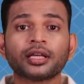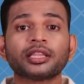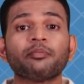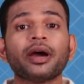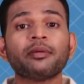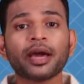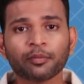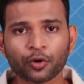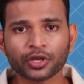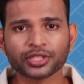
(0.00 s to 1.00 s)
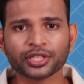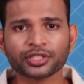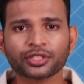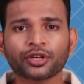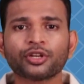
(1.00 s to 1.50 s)
the buyback
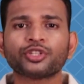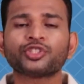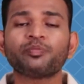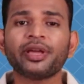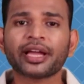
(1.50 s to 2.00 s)
process should be